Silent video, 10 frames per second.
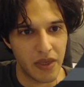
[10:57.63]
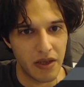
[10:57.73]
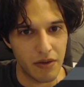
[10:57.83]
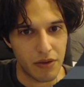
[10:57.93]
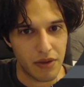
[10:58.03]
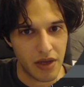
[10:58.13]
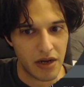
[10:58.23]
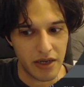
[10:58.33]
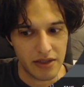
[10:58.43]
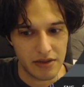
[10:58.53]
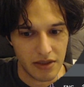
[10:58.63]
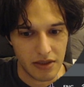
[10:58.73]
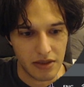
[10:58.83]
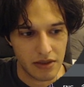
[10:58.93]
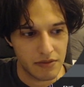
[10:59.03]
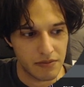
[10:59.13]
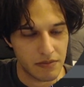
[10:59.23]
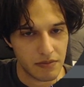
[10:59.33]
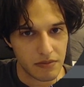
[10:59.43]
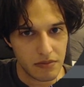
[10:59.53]
their ID
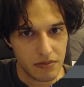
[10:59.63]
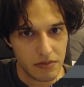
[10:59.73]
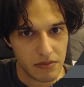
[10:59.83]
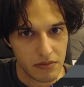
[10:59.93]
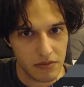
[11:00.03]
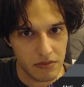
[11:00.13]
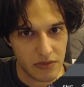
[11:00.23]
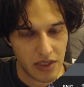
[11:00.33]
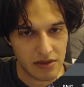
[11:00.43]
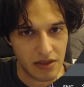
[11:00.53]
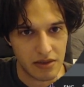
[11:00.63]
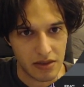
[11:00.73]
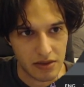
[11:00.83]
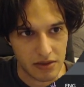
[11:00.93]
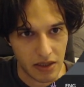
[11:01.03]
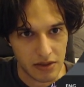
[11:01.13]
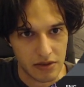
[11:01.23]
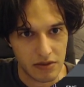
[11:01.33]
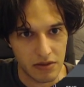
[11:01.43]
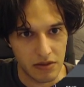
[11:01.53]
does not
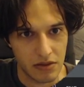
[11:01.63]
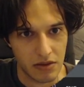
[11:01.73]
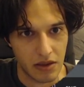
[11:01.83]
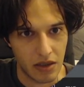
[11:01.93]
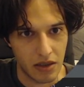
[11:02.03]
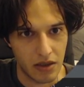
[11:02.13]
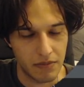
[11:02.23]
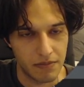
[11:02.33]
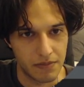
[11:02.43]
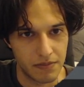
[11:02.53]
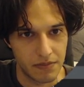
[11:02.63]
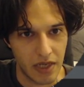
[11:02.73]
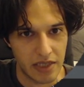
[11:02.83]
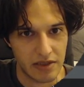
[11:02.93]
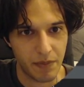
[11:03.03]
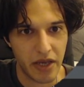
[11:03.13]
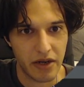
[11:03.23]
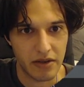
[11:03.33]
exist as a parent